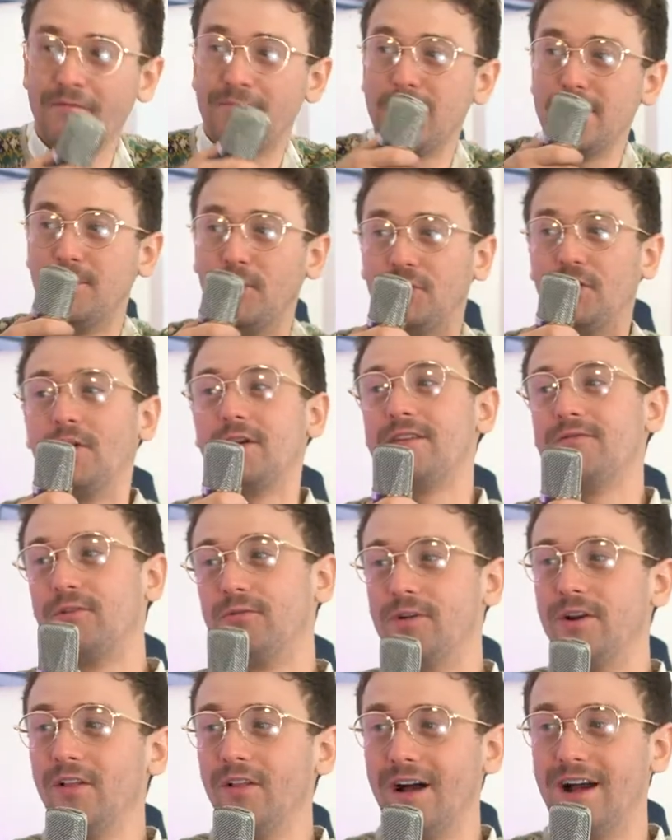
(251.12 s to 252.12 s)
of people don't even
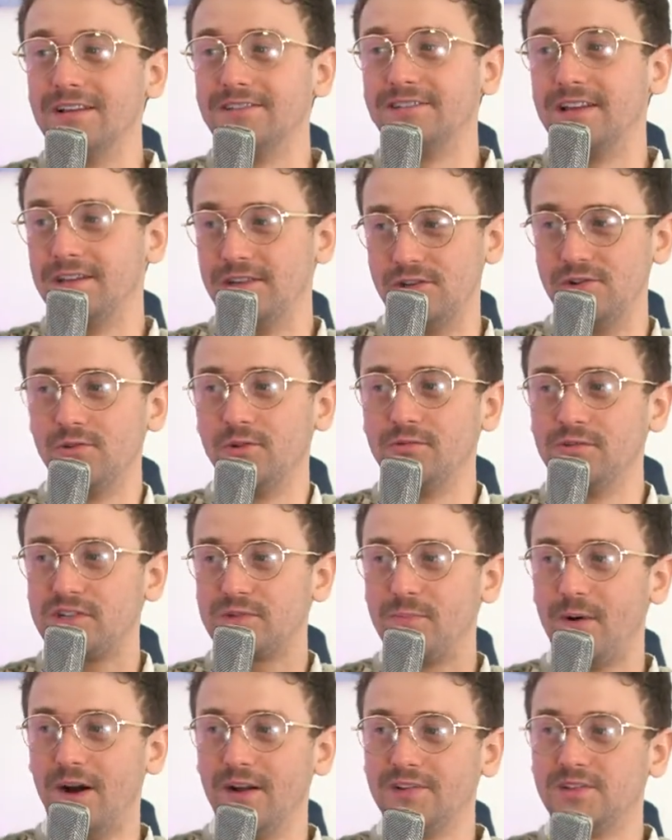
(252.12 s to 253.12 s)
realize that you're
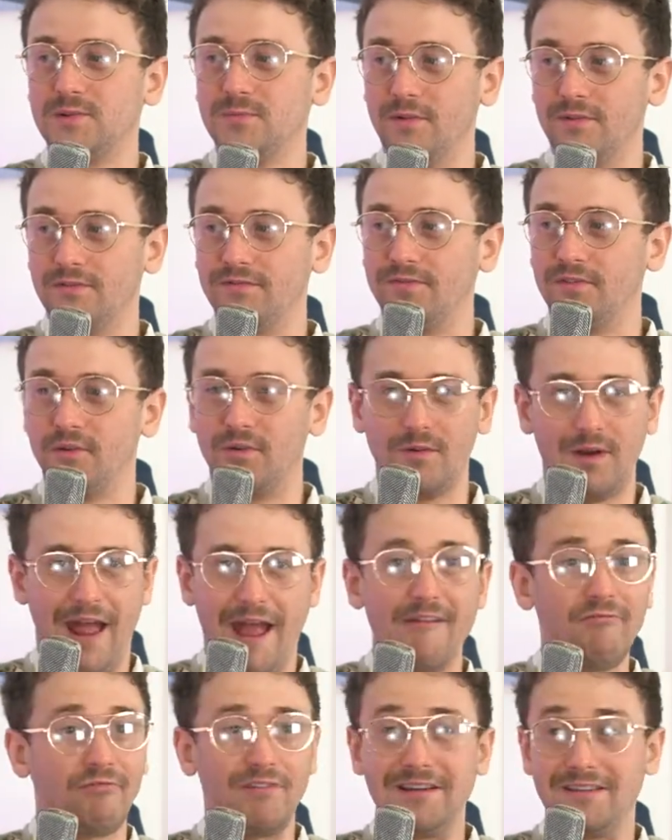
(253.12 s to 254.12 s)
responsible for
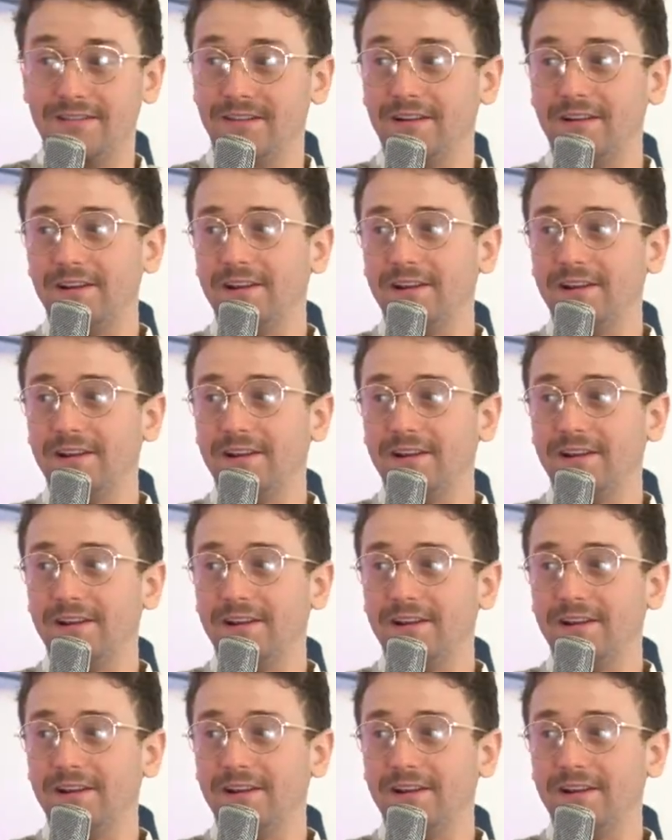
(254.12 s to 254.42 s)
everything.